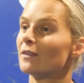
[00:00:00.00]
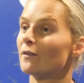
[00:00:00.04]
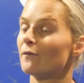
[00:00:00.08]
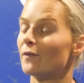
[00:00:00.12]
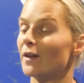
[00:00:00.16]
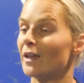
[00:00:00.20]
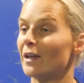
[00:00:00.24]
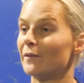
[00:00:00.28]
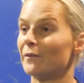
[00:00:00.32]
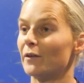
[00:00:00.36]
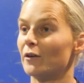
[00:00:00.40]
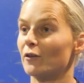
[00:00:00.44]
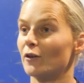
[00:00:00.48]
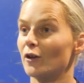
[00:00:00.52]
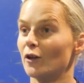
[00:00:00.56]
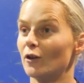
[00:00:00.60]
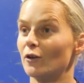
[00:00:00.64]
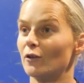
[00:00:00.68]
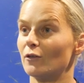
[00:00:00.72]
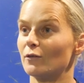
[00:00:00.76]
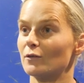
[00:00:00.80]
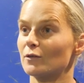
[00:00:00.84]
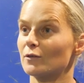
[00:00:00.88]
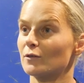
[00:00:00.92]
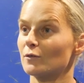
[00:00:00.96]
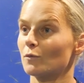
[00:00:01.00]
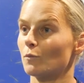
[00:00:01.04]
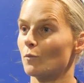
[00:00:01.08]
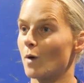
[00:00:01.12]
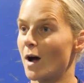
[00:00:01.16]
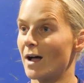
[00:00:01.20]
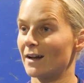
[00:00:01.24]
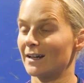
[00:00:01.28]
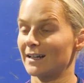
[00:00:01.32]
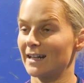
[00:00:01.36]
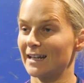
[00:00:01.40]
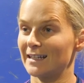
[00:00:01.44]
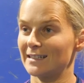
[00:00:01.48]
the VFL girls
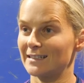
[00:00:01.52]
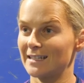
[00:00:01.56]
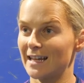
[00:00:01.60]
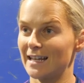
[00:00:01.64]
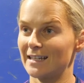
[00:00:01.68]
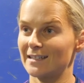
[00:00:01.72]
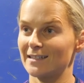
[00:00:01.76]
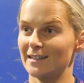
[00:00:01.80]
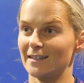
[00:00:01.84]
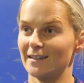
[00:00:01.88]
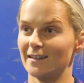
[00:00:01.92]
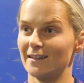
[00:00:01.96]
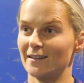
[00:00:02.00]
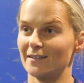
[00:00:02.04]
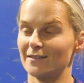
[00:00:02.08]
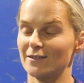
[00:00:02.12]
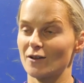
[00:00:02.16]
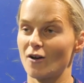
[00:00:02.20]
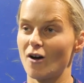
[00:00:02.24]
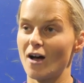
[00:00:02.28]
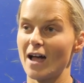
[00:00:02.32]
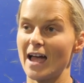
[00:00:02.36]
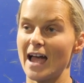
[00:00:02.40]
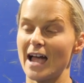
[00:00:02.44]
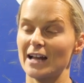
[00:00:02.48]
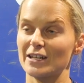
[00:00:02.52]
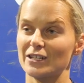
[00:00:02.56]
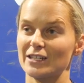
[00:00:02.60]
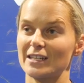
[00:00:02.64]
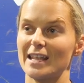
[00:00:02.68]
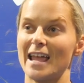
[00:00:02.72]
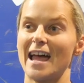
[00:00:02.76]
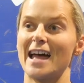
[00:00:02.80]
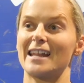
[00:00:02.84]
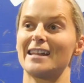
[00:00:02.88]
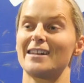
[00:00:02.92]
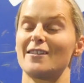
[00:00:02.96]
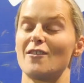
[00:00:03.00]
won against Essendon. So I actually
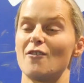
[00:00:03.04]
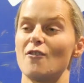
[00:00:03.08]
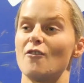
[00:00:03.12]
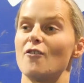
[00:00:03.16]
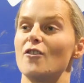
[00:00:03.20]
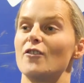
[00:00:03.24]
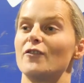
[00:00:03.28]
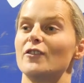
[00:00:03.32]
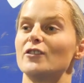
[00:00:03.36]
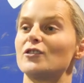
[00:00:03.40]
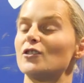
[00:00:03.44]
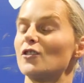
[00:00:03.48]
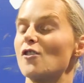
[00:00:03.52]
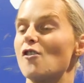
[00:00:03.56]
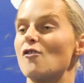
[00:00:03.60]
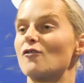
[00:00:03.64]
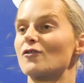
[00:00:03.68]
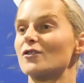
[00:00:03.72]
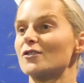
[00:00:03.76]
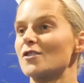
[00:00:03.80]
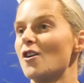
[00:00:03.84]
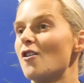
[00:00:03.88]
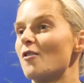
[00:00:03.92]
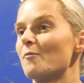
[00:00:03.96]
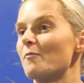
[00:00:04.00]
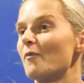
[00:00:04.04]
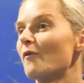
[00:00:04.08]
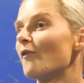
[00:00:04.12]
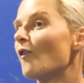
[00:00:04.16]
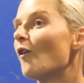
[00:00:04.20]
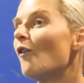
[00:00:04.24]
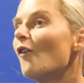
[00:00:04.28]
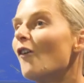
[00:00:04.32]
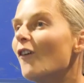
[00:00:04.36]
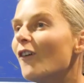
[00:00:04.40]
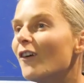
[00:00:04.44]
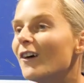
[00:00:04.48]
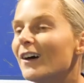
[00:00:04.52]
hadn't heard the Geelong song before.
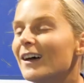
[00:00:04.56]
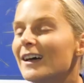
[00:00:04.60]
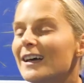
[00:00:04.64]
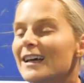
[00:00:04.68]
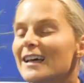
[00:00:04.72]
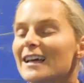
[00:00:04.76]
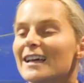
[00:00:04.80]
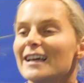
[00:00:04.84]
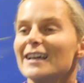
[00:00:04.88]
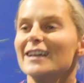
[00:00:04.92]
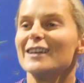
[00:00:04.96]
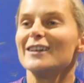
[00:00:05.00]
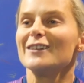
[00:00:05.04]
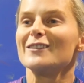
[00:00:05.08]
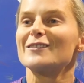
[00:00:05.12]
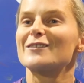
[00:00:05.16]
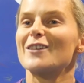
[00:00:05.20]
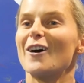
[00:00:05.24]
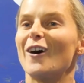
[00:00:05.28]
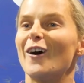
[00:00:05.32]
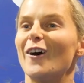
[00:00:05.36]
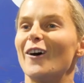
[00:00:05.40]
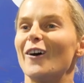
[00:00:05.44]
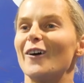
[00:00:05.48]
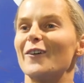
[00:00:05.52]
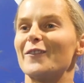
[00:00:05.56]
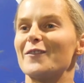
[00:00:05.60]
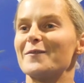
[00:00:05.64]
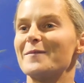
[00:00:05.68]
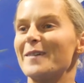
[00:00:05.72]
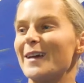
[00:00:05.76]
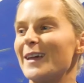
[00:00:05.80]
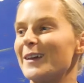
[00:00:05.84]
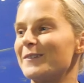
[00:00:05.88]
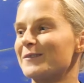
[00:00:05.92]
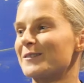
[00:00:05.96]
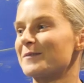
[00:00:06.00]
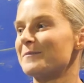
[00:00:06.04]
So for
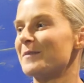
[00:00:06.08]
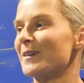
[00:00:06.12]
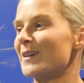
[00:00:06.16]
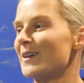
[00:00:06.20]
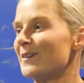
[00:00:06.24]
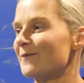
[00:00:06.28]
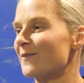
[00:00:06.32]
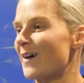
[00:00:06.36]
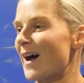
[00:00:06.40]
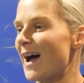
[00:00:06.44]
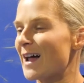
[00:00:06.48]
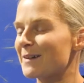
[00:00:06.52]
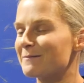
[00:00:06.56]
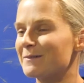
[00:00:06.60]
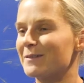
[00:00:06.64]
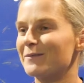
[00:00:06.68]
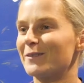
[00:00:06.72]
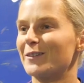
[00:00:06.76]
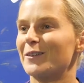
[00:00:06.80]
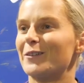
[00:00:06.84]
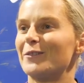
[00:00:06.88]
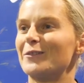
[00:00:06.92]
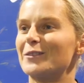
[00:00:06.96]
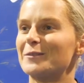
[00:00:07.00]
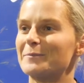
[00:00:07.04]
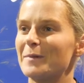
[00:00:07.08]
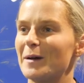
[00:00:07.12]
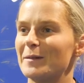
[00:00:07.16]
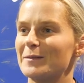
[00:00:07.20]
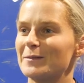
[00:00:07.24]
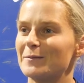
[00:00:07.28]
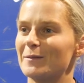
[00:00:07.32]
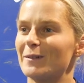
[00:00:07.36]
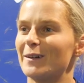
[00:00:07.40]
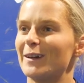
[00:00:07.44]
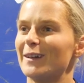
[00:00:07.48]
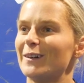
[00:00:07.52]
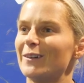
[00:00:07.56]
me, it was a bit of, I had a bit of the goosebumps
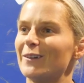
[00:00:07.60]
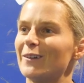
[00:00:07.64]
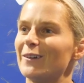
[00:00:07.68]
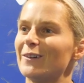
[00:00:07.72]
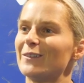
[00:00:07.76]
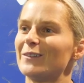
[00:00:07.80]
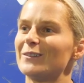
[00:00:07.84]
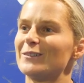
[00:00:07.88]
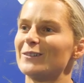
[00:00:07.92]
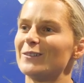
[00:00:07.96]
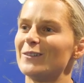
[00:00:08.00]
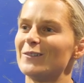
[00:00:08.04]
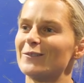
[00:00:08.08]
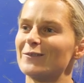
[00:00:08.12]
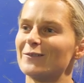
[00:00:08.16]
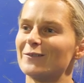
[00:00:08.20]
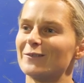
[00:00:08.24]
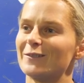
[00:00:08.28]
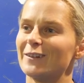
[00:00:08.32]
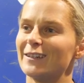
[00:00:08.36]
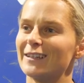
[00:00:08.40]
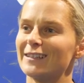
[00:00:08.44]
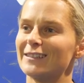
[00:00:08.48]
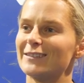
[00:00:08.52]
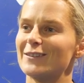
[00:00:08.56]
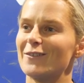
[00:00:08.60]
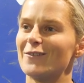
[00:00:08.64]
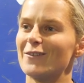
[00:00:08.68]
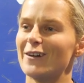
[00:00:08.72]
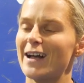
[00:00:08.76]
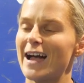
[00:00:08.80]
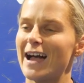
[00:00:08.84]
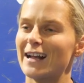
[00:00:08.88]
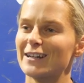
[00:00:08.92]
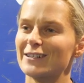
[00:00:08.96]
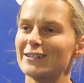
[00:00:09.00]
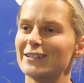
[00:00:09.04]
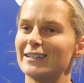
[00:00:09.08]
when I'd heard the Geelong song
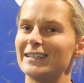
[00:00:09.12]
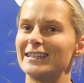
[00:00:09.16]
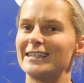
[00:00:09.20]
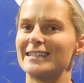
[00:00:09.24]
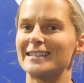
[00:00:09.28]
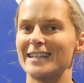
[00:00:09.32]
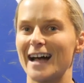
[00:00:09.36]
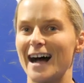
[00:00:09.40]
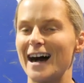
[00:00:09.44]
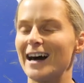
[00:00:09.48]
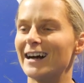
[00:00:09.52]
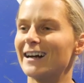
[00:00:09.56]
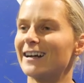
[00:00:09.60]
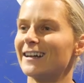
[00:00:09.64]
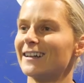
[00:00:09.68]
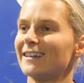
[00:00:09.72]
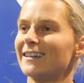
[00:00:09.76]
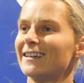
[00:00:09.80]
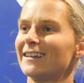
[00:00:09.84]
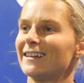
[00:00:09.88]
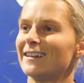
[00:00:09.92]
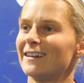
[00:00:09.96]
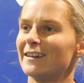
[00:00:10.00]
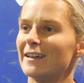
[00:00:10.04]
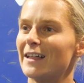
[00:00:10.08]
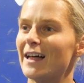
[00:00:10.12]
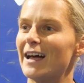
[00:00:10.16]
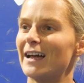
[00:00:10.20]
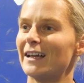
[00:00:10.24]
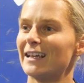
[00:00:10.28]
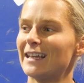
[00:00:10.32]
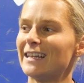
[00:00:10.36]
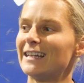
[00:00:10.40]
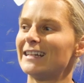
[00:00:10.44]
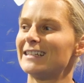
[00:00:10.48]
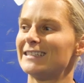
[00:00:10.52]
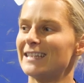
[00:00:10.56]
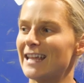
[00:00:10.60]
actually sung, like
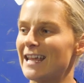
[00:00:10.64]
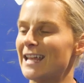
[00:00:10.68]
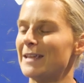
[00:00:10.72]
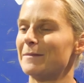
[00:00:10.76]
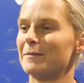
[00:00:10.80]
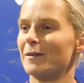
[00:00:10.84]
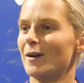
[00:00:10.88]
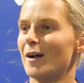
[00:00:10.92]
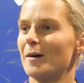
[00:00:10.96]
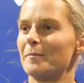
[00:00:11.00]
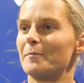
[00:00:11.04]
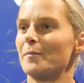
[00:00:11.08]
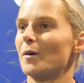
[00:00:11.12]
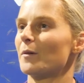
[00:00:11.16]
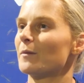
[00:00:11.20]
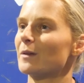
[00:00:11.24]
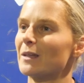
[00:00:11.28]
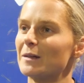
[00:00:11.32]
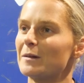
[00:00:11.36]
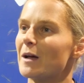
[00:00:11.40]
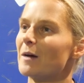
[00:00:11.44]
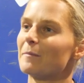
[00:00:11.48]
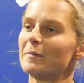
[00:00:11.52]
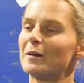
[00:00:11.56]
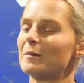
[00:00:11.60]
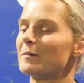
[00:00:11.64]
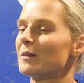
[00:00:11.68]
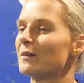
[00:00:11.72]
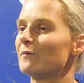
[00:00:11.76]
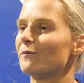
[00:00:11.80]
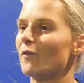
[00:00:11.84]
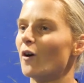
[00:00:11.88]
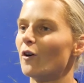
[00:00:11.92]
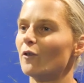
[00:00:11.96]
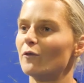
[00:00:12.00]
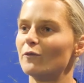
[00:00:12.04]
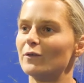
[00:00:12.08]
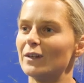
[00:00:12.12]
in a team that I'm probably, I'm going to be
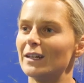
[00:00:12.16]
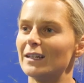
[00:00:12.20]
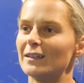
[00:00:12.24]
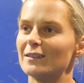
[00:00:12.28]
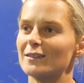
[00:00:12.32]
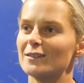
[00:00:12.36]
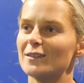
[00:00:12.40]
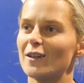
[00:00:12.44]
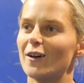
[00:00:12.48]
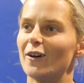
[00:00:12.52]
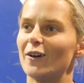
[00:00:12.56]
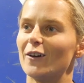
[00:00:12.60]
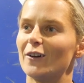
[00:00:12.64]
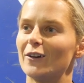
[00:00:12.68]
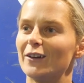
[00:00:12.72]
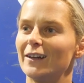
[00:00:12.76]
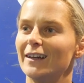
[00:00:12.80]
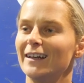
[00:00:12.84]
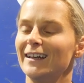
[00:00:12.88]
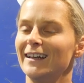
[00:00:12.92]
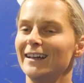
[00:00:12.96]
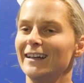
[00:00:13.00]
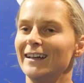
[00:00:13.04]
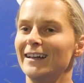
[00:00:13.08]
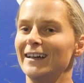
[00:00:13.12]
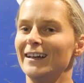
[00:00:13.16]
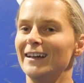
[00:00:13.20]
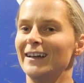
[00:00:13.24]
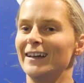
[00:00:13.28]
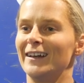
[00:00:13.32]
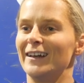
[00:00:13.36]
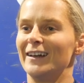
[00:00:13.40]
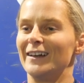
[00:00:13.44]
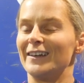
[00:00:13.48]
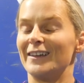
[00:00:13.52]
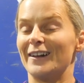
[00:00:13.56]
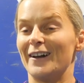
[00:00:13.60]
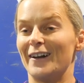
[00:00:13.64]
involved in. So,
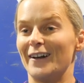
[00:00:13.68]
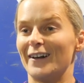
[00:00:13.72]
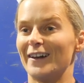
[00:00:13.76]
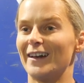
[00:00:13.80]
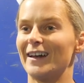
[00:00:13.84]
you know,